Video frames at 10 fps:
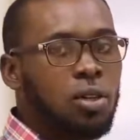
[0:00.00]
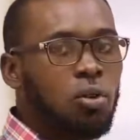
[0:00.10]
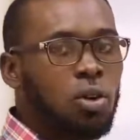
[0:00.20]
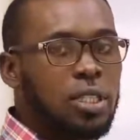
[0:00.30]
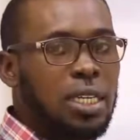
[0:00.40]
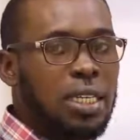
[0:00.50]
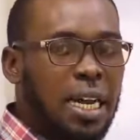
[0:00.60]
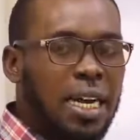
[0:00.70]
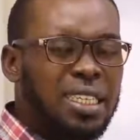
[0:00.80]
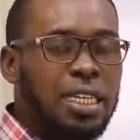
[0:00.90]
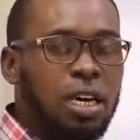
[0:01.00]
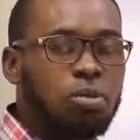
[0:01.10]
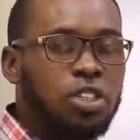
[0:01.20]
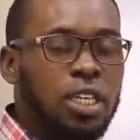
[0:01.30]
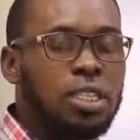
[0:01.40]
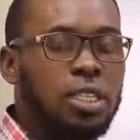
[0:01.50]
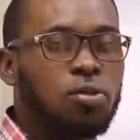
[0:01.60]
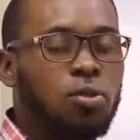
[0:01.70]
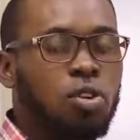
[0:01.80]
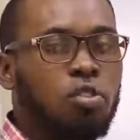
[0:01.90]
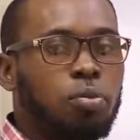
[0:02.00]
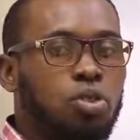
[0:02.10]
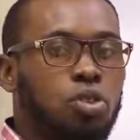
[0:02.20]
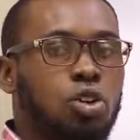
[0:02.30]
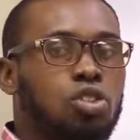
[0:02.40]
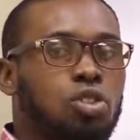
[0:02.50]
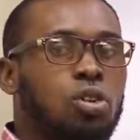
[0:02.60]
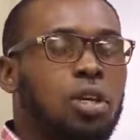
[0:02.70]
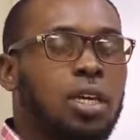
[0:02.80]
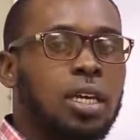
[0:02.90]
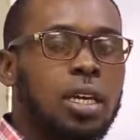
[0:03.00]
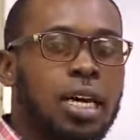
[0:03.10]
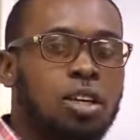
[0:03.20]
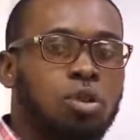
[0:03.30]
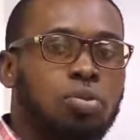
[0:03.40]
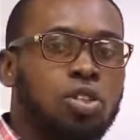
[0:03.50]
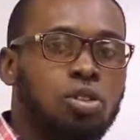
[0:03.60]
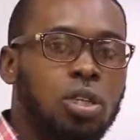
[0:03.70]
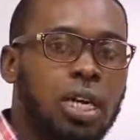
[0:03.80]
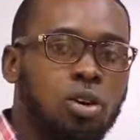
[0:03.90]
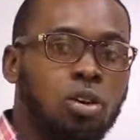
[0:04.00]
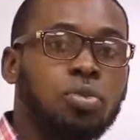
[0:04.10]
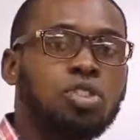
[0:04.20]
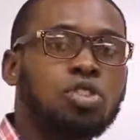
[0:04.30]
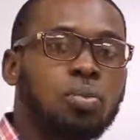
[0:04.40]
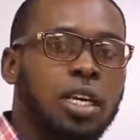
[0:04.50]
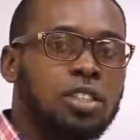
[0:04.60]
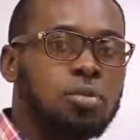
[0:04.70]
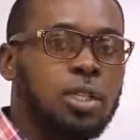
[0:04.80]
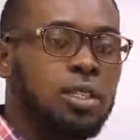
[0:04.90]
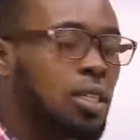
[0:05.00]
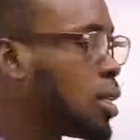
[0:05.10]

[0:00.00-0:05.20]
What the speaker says: What are the cardinal objectives of production and operation management?